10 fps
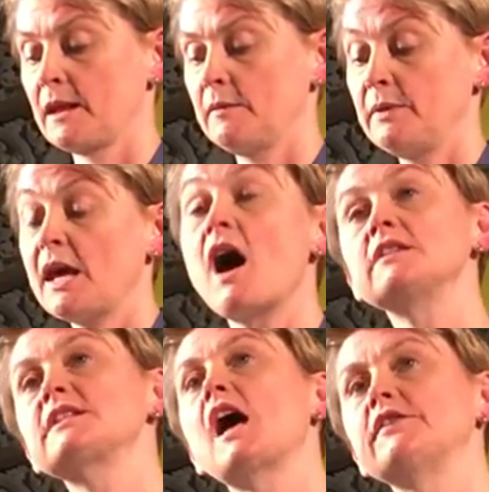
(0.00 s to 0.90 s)
And
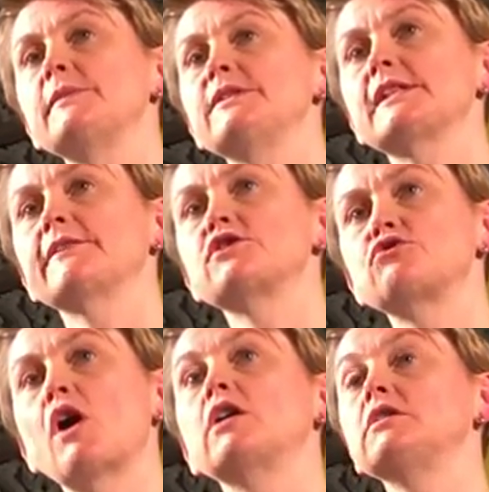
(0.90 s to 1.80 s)
because governments have
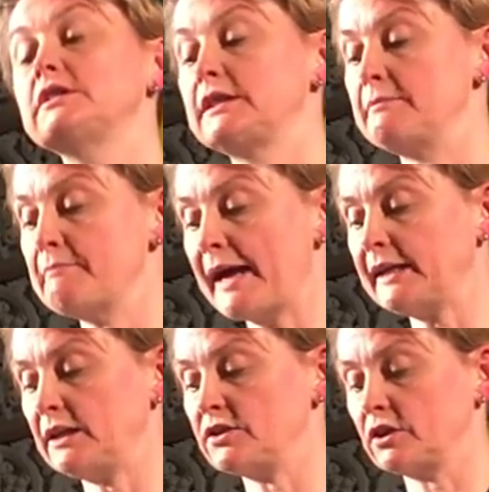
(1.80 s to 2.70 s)
struggled to
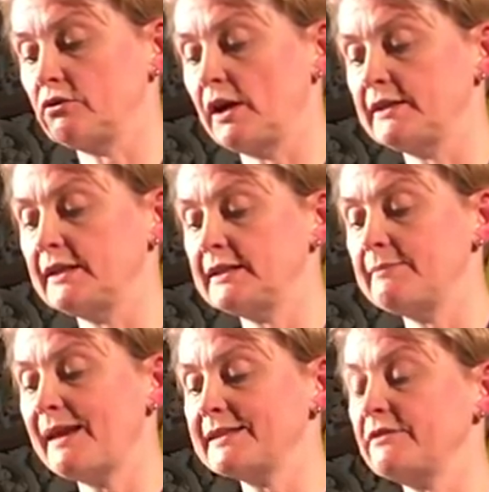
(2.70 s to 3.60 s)
manage the crisis,
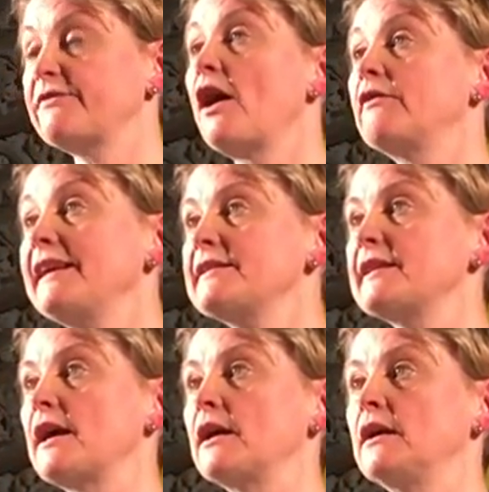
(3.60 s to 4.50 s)
it makes it far
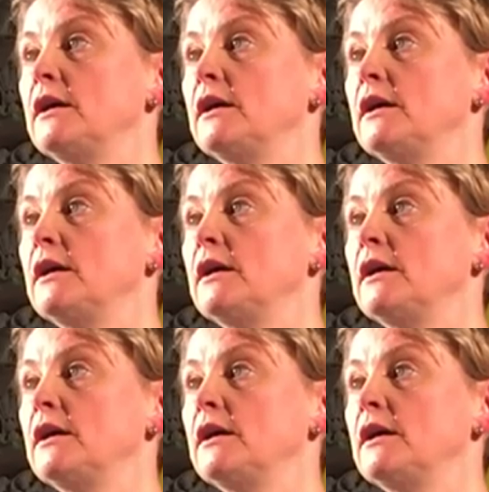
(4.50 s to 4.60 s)
easier